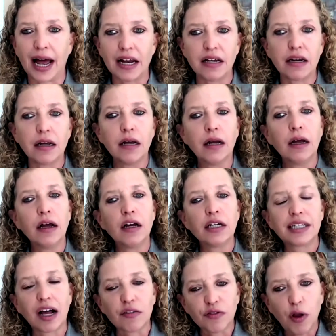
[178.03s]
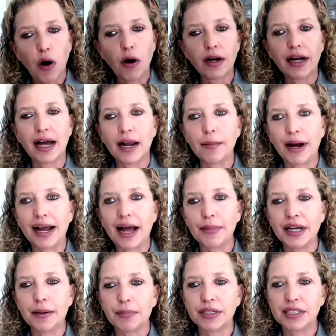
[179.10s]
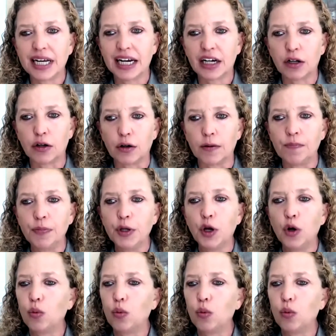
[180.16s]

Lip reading: And South Florida, and Miami in particular,